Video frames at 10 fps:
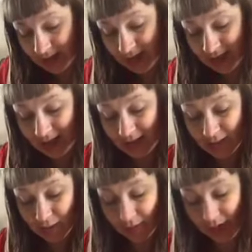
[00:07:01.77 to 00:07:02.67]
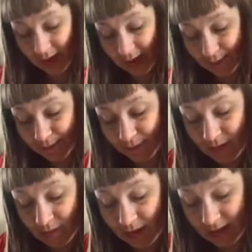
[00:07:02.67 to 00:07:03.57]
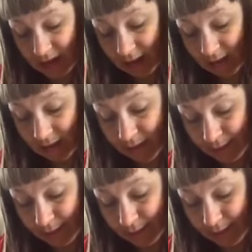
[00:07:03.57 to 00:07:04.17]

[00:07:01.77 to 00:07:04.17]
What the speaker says: little sort of like rectangle.